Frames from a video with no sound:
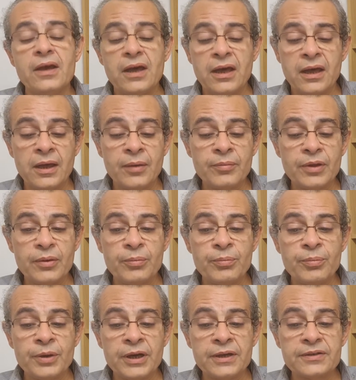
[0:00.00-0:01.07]

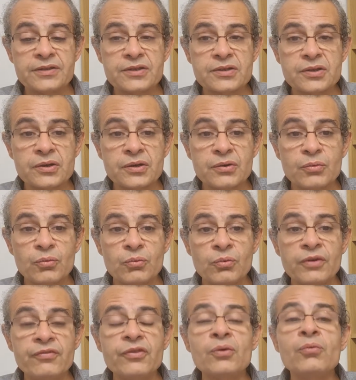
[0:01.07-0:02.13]
But
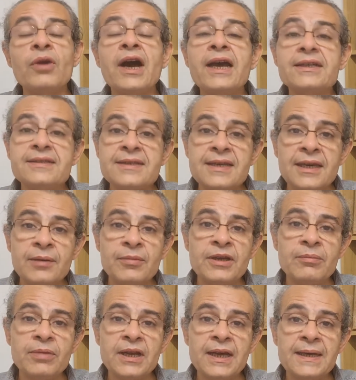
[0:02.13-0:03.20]
with the right team
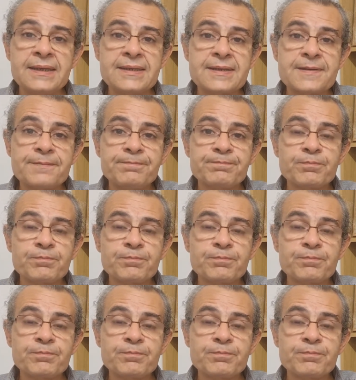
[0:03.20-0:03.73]
in place,